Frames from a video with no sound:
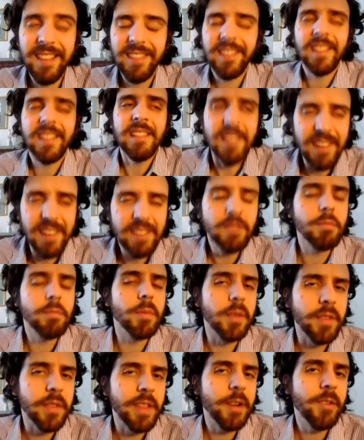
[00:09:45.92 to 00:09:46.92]
it's
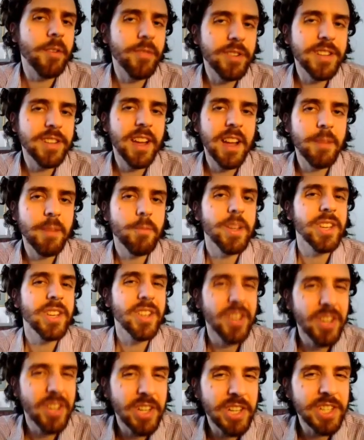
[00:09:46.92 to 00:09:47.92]
conceivable that over time we
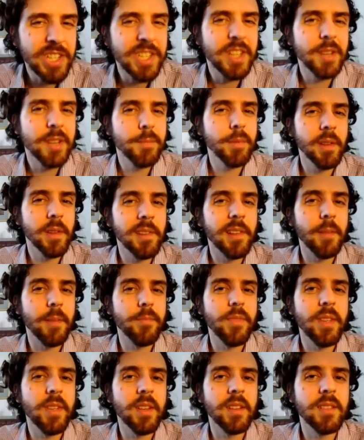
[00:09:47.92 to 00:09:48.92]
could put
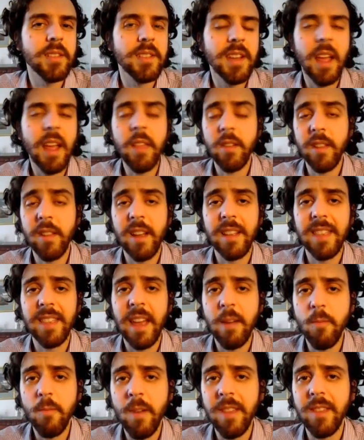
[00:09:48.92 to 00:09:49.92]
something together like
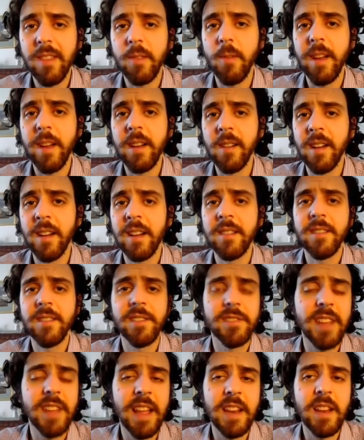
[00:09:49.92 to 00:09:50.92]
that with a greater
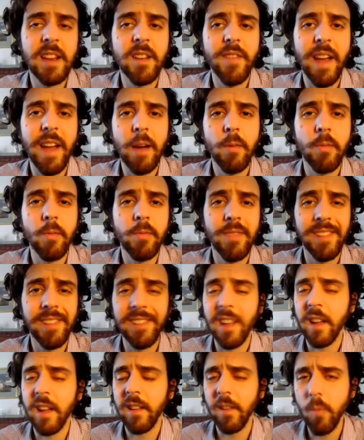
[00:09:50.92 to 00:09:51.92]
understanding of how the
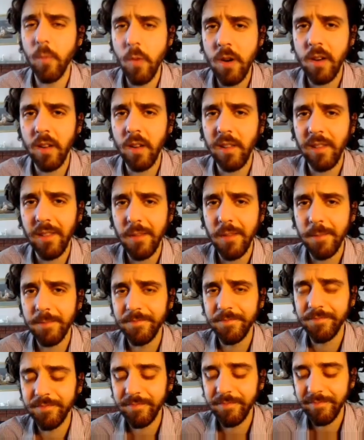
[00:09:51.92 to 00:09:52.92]
science works.
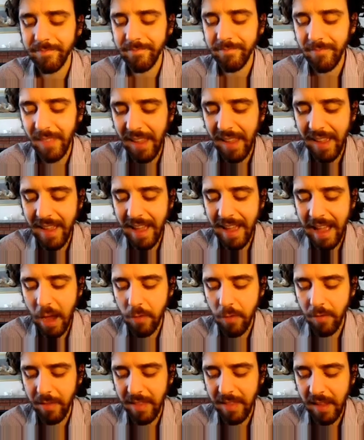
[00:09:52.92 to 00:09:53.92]

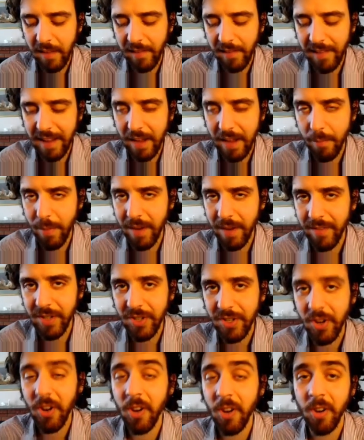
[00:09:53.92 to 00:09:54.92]
However, things take a bit of
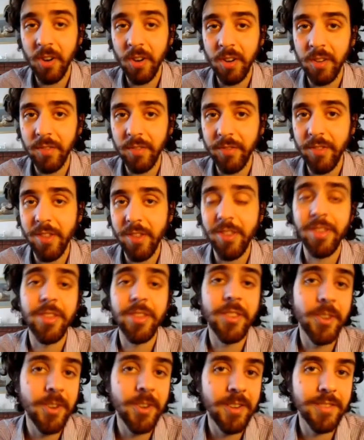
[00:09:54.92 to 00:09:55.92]
a turn for the
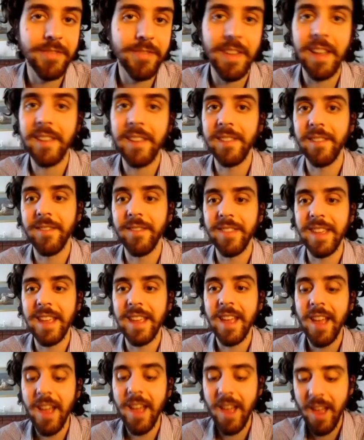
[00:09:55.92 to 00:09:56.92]
third phase of
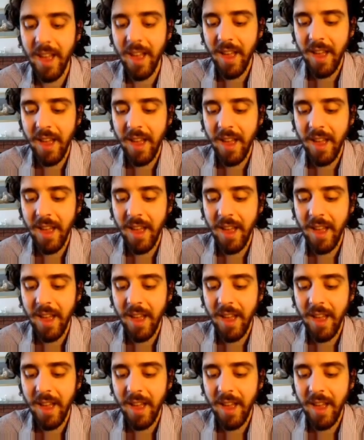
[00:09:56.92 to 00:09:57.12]
the